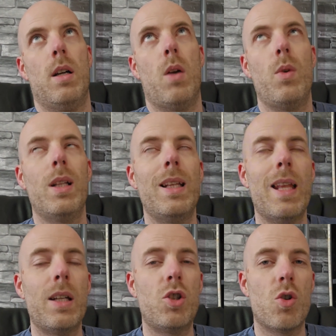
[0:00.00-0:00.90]
I really
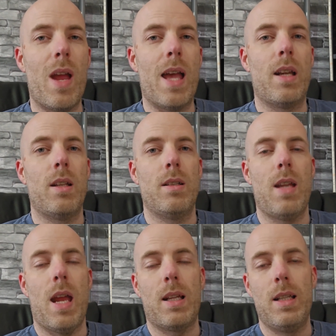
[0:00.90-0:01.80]
liked your editing
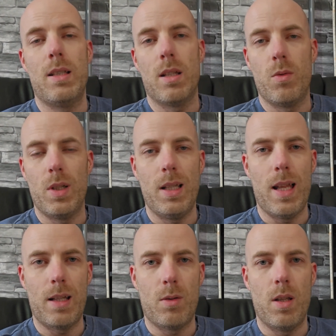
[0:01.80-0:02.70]
techniques and I really
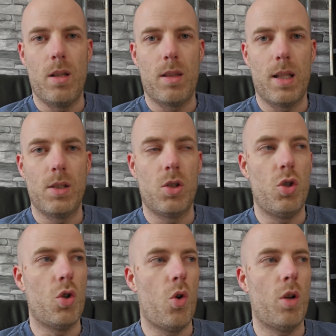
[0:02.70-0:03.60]
liked the things that you
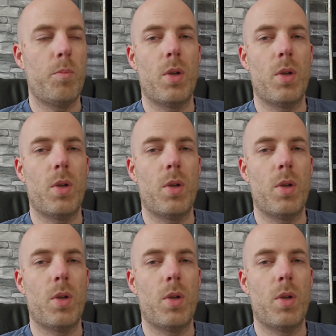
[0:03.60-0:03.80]
taught.